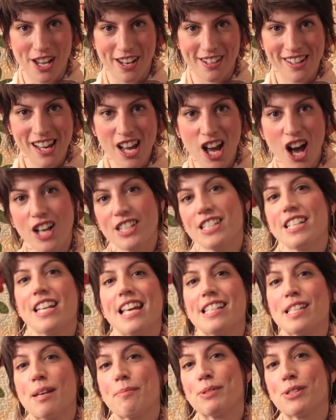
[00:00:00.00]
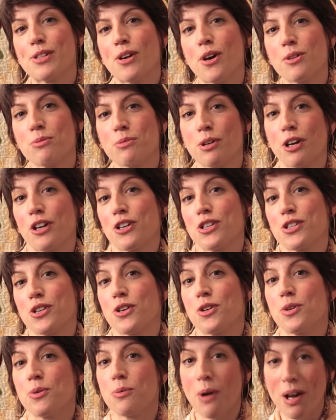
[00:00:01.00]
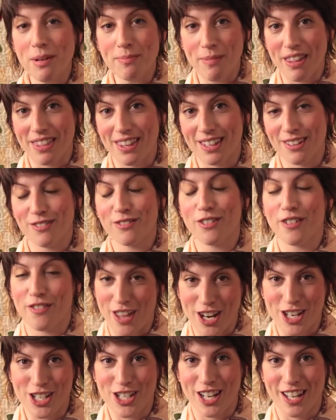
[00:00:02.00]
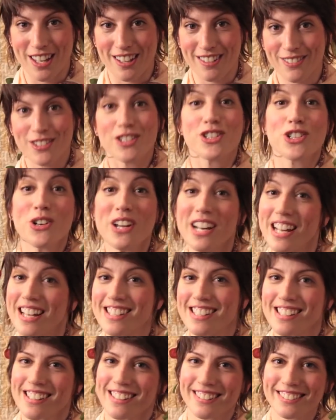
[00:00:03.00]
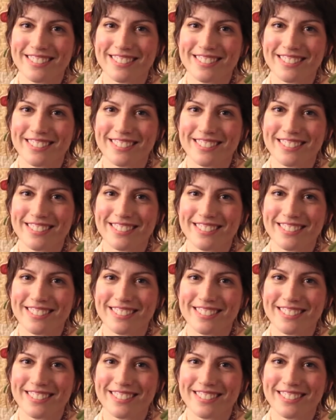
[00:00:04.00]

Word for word: done. On today's episode, we're going to show you one method for finishing it. Join us!